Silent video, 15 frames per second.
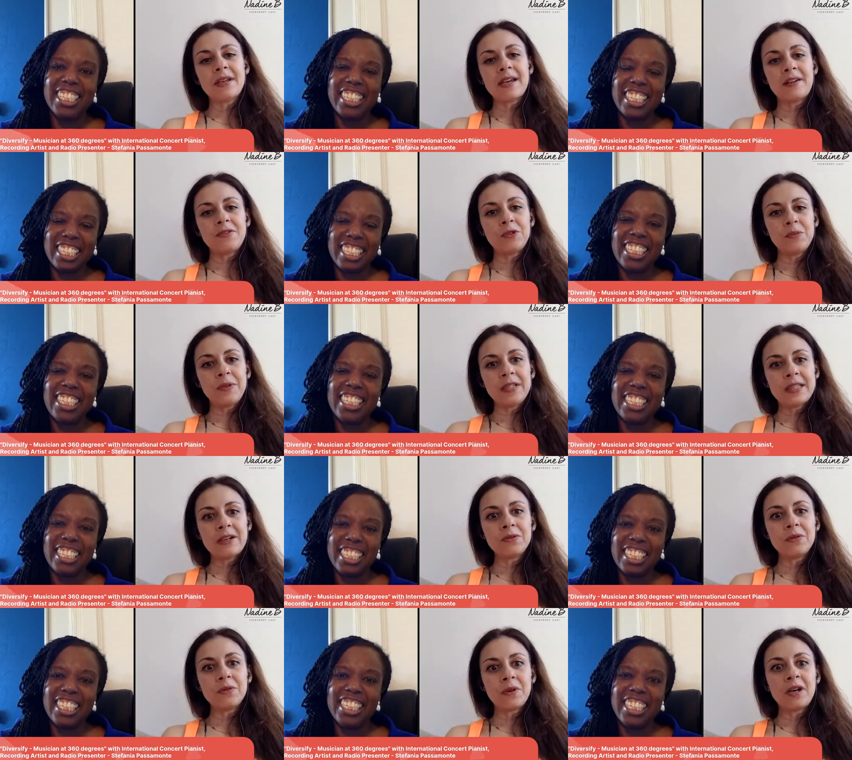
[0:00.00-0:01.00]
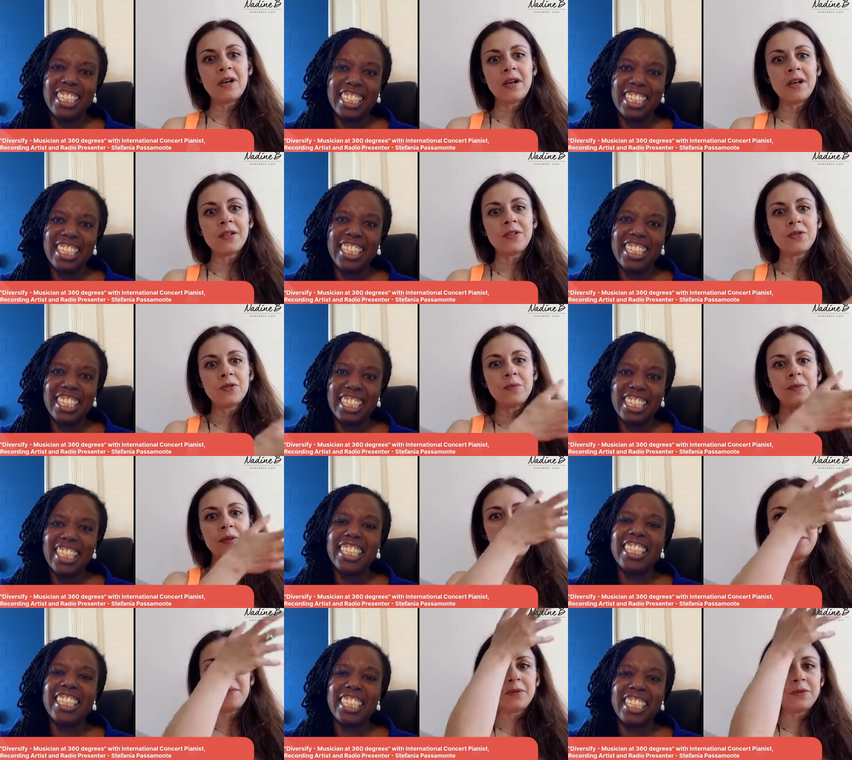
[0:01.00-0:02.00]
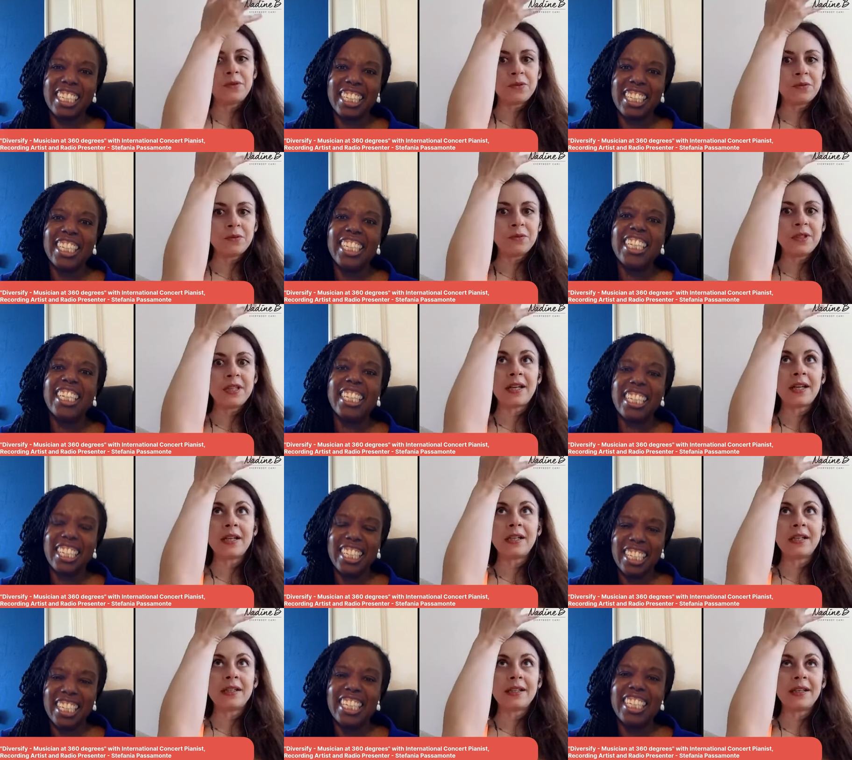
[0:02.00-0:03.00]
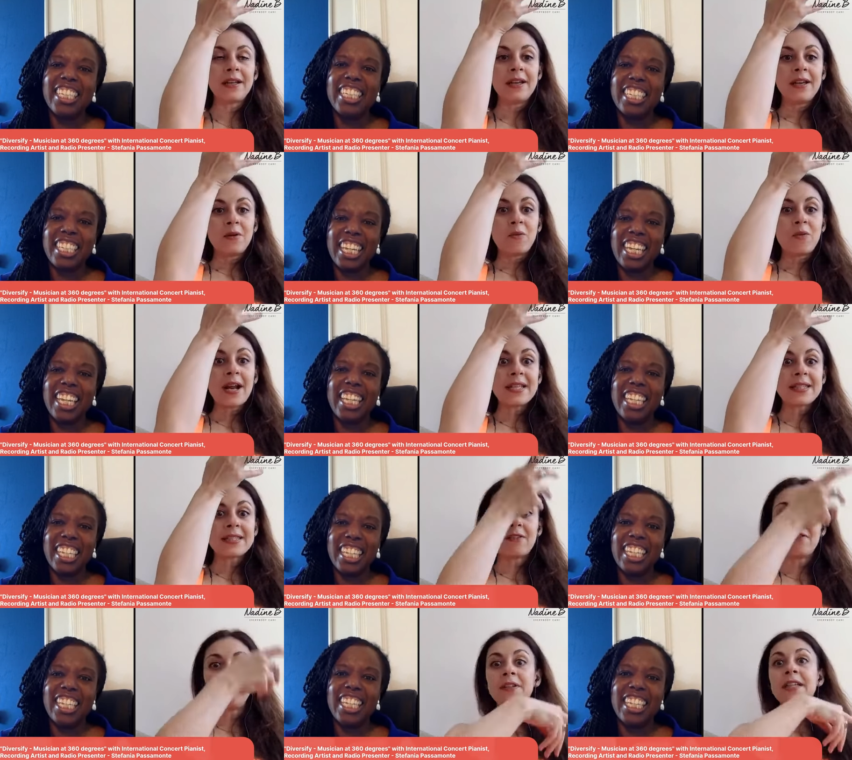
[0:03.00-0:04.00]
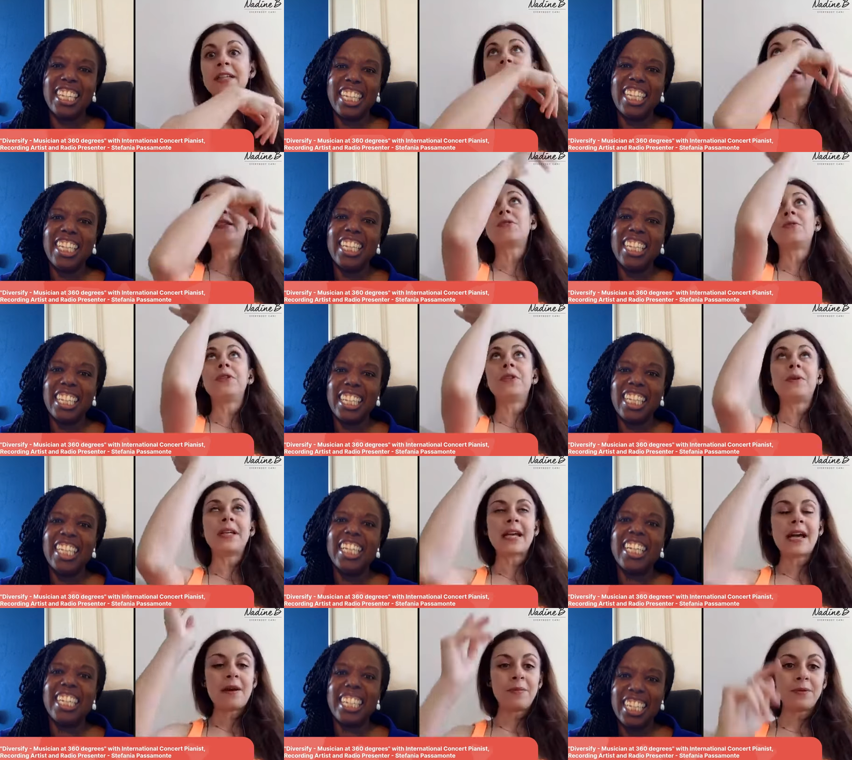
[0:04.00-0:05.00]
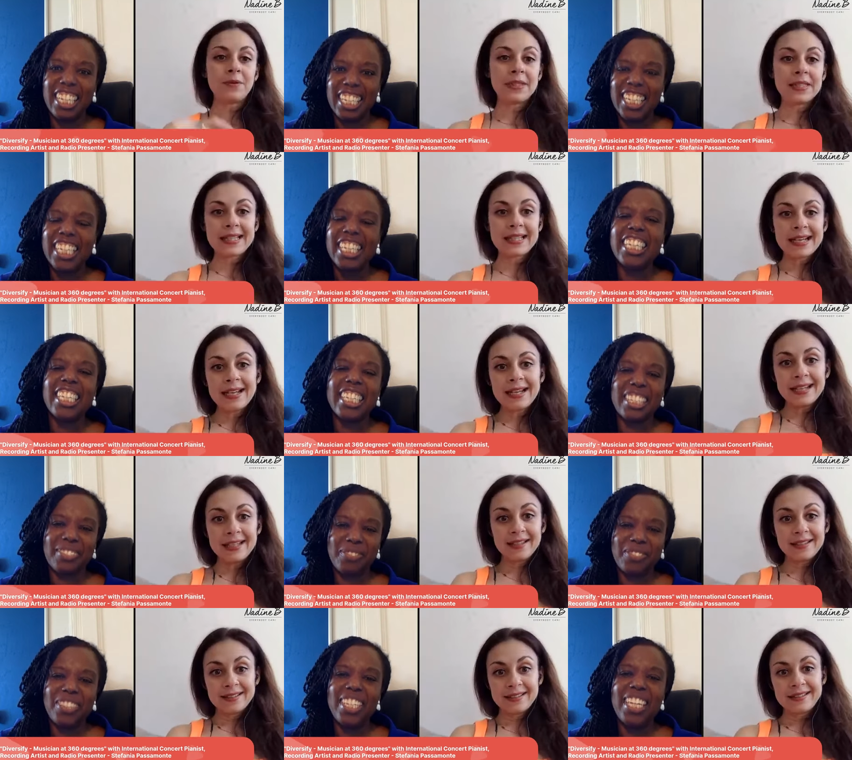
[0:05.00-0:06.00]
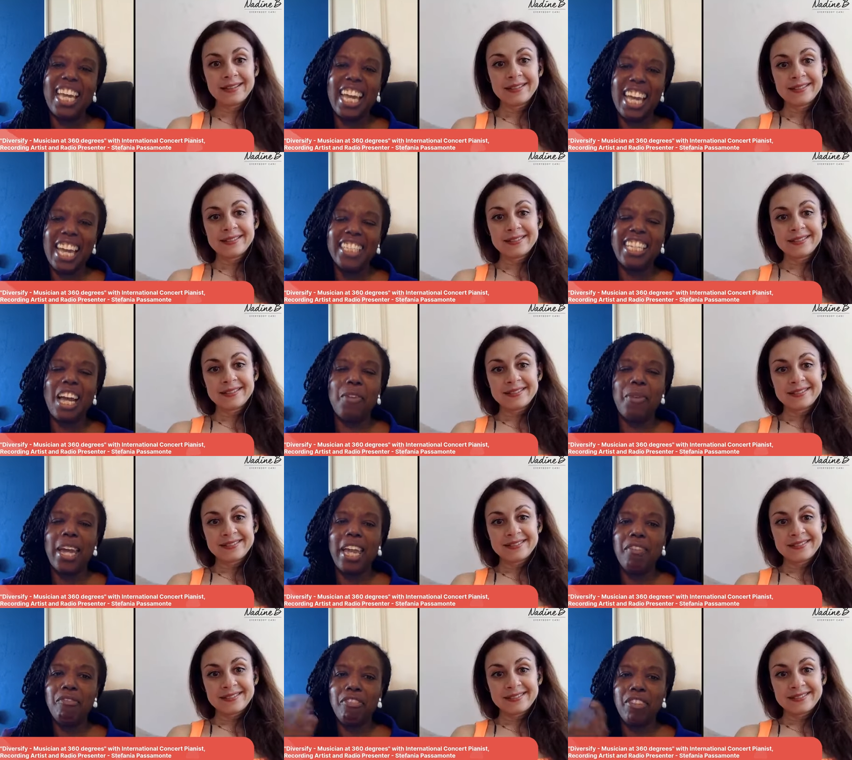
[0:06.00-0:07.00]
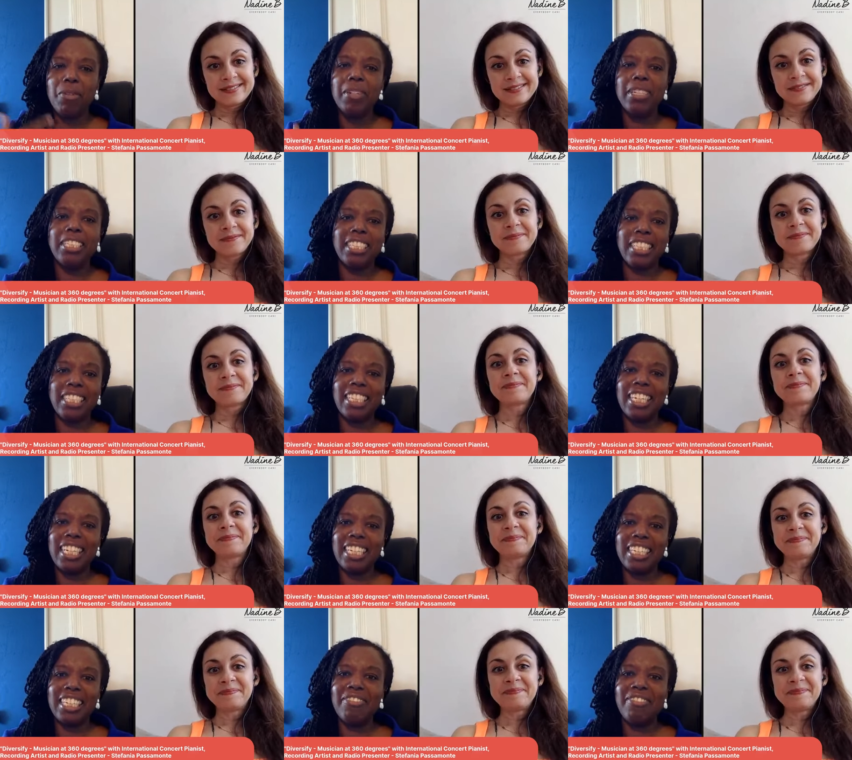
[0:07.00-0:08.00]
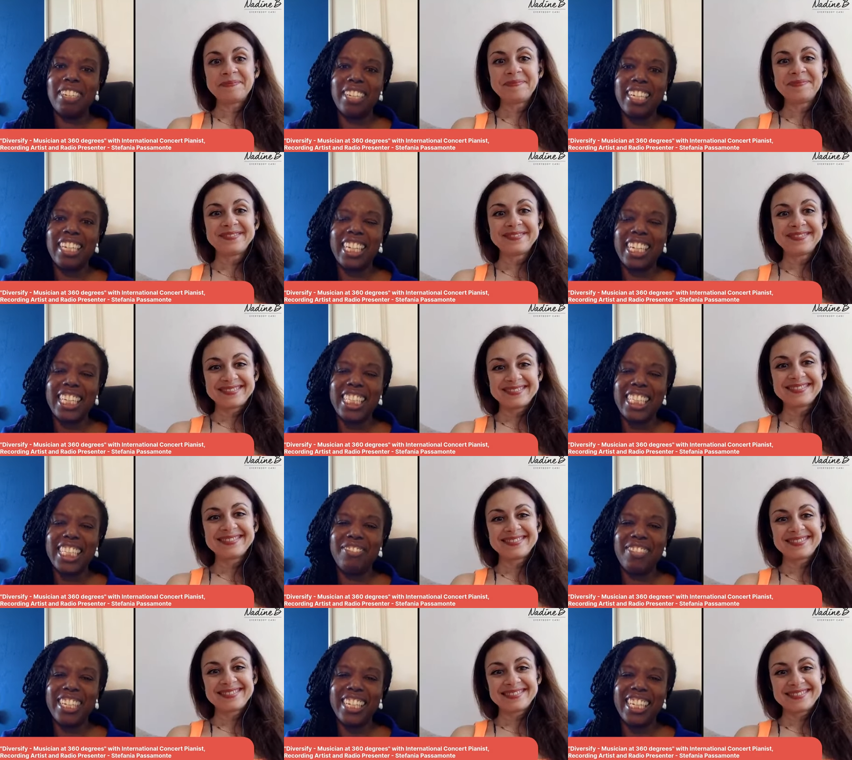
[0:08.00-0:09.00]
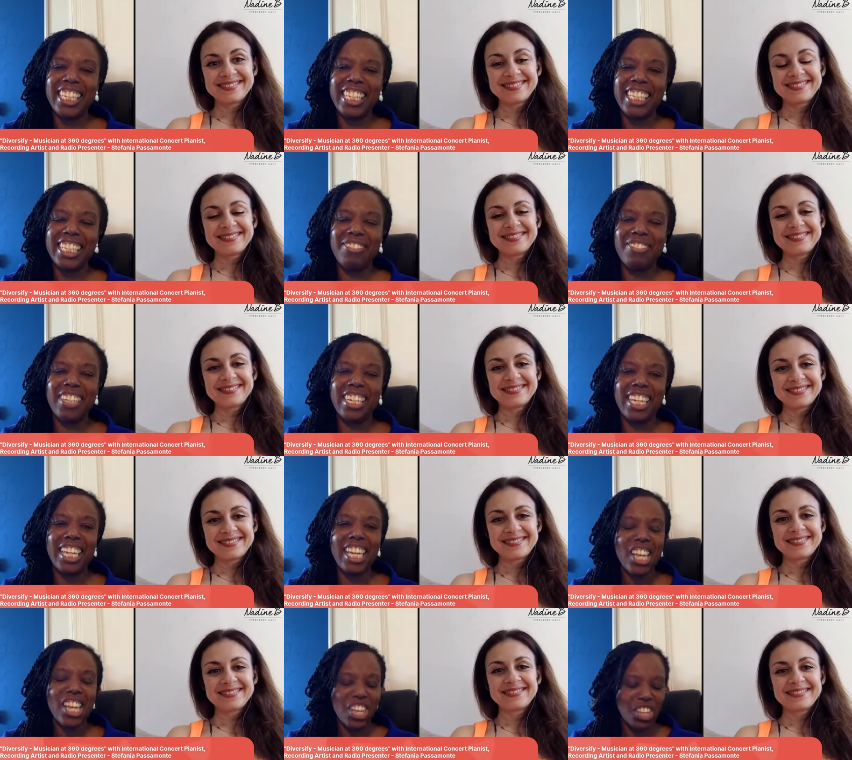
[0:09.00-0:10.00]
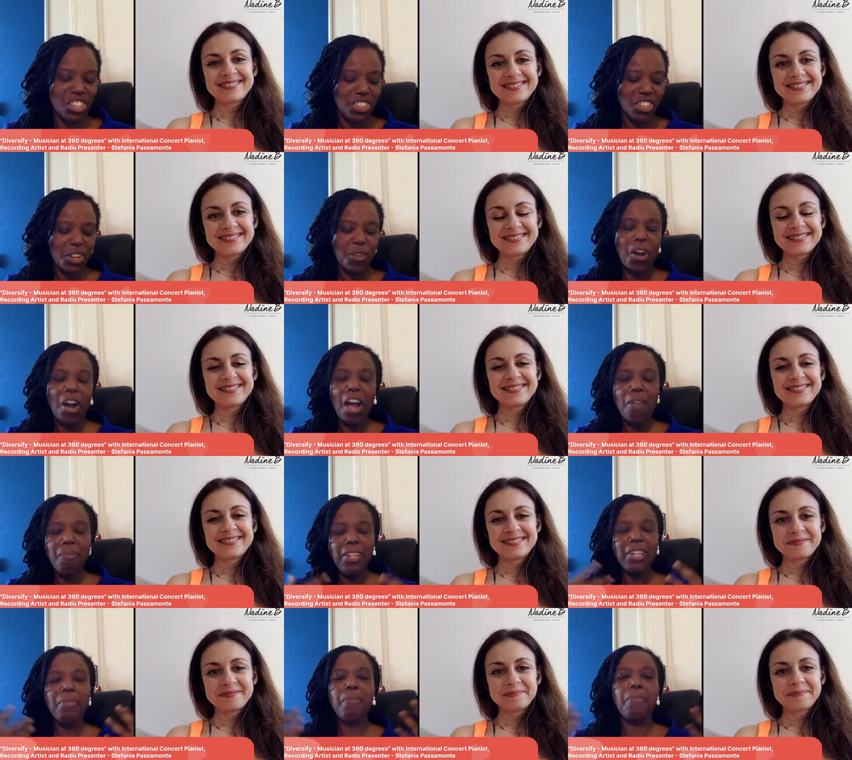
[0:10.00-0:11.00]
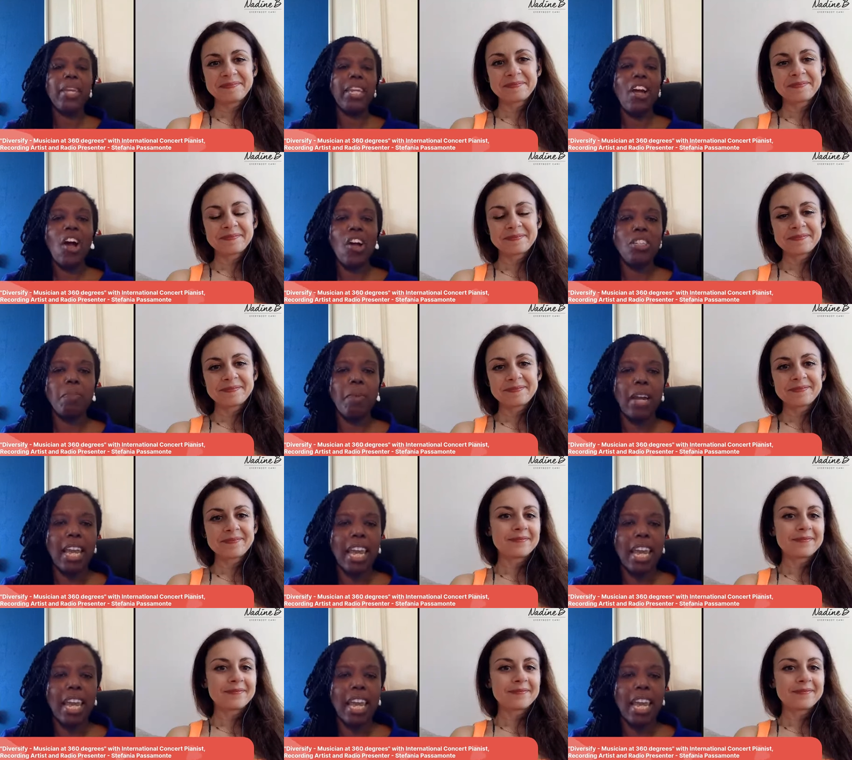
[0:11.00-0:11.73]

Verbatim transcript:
Speaker 1: have to be down to heart to be able to then write something that is all the way up to the sky.
Speaker 2: Yeah, it's how we're influenced, isn't it? Mm-hmm. Definitely. So I've been asked by